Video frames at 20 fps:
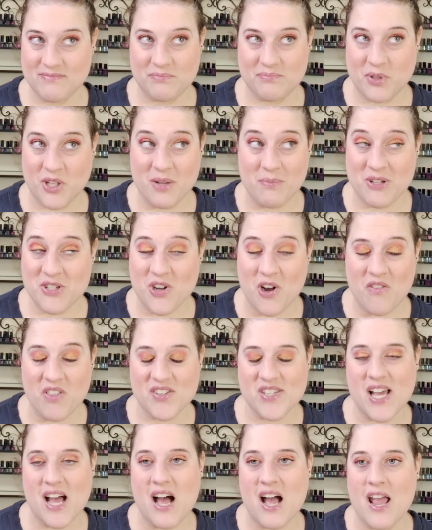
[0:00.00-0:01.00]
pretty much all
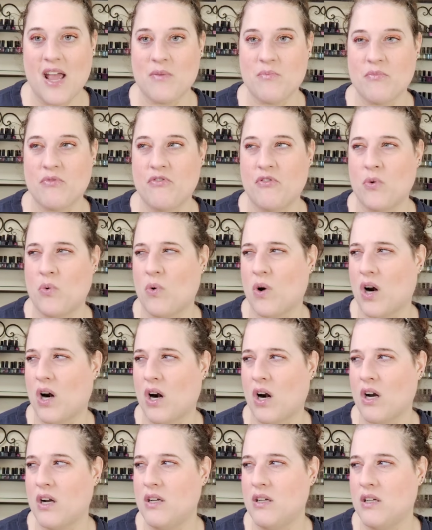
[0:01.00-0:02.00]
the time
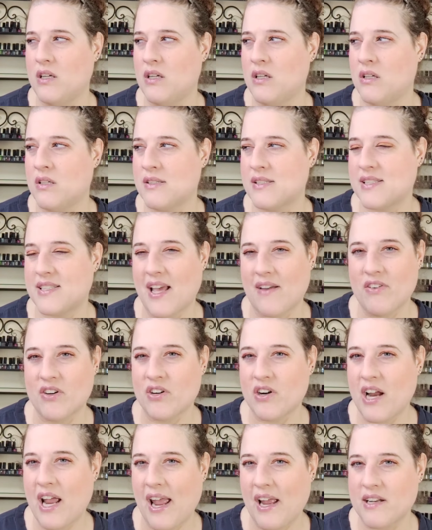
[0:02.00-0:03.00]
for seven
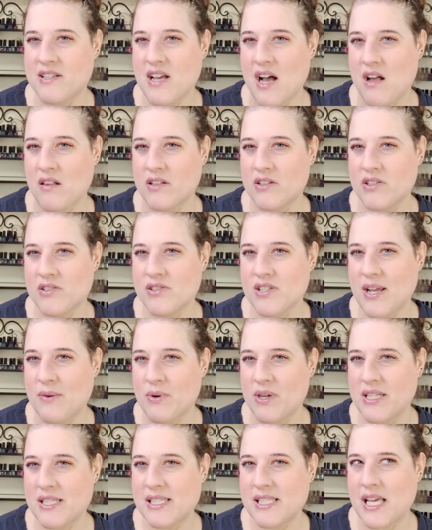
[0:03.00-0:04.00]
or eight dollars, I
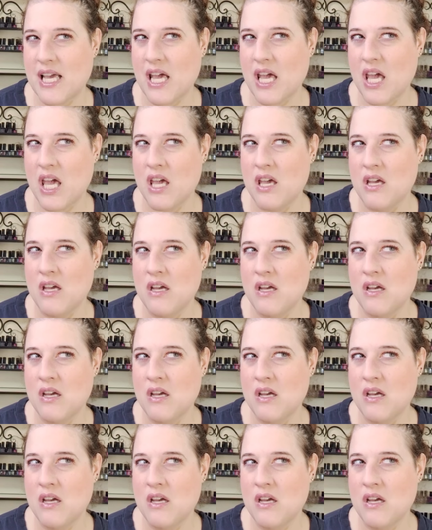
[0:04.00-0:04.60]
want to say.